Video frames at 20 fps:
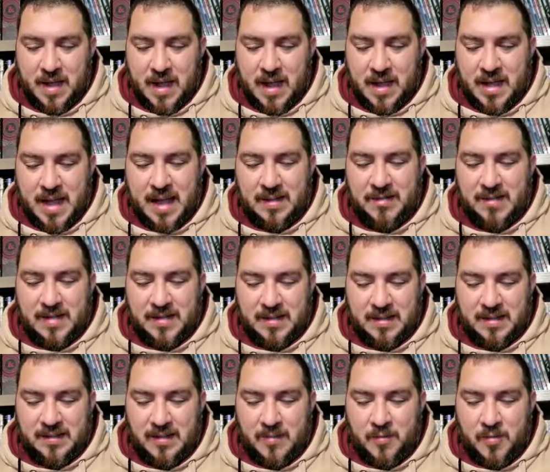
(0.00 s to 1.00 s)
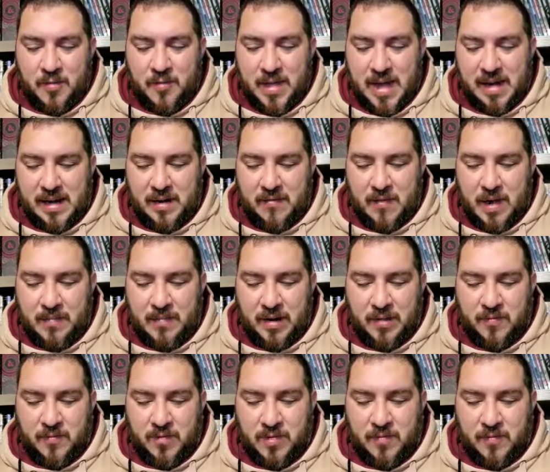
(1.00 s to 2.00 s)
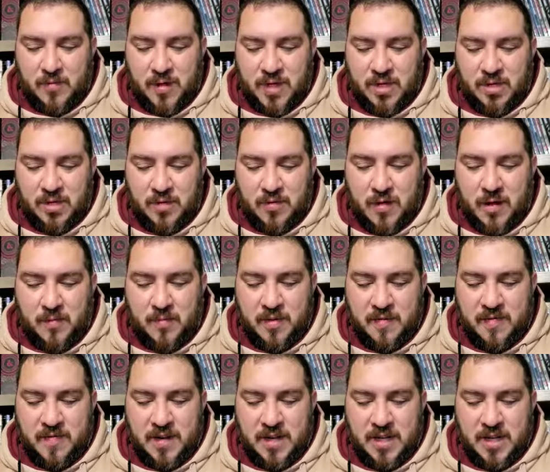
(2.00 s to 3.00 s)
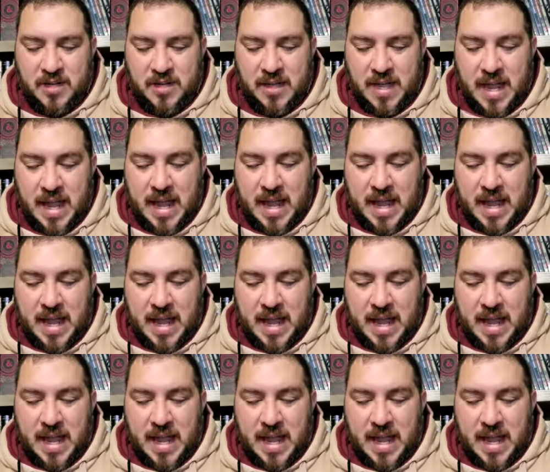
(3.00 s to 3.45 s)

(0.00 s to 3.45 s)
It counts as a simple melee weapon with which you are proficient.